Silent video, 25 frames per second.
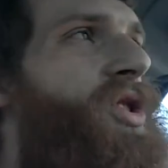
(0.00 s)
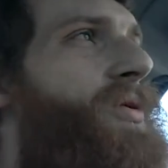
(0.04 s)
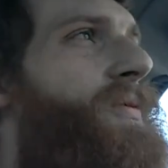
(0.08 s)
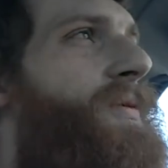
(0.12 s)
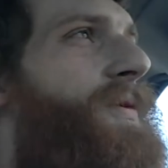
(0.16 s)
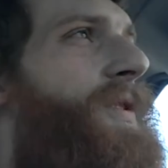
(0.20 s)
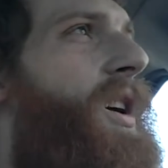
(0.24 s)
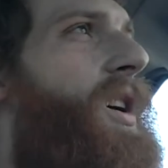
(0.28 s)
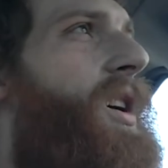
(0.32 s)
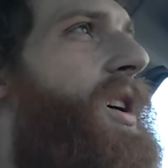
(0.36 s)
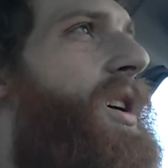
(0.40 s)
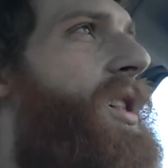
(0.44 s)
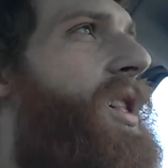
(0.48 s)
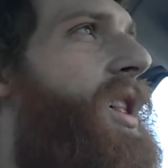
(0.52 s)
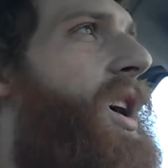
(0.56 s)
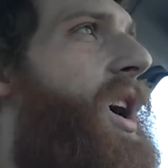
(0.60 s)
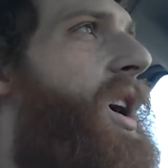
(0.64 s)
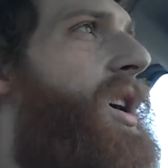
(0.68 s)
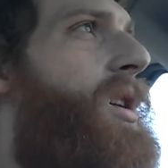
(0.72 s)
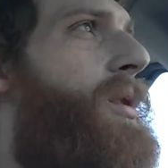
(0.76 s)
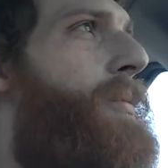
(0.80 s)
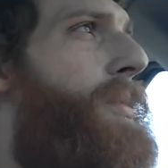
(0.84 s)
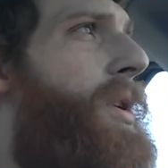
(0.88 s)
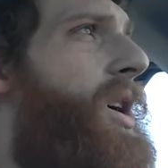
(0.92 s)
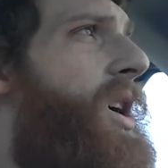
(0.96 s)
you fucking
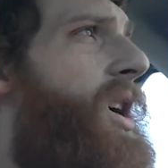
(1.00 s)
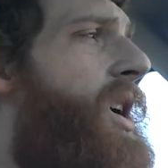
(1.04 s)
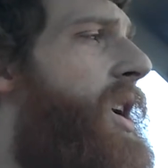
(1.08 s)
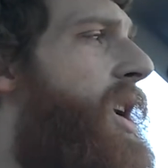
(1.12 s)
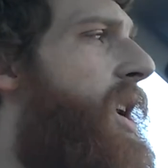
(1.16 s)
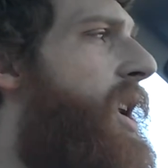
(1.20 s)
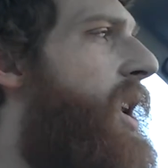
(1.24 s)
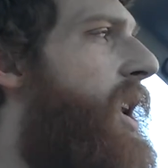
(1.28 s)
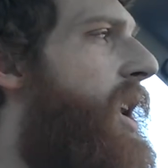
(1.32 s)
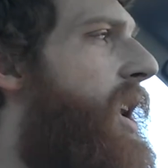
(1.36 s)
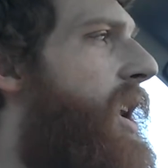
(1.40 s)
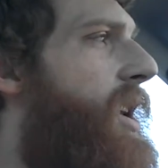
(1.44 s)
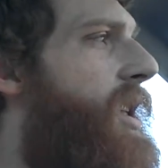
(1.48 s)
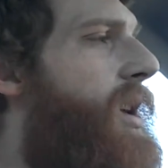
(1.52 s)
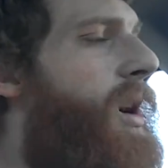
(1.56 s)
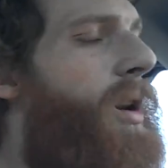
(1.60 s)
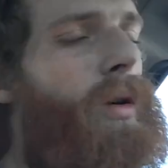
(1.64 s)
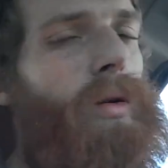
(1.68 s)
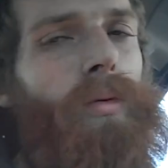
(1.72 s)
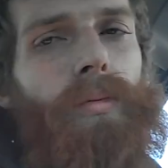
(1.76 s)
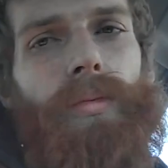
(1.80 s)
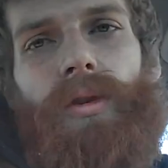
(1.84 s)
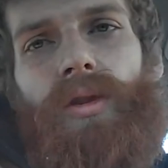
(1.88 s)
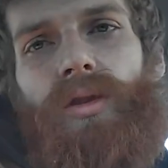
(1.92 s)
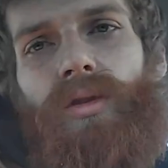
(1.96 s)
lie to me. And I
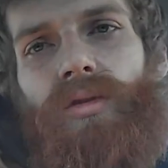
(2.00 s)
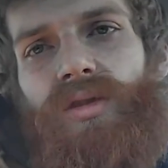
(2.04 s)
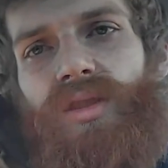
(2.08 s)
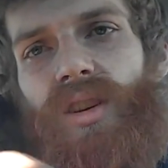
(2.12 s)
hope you do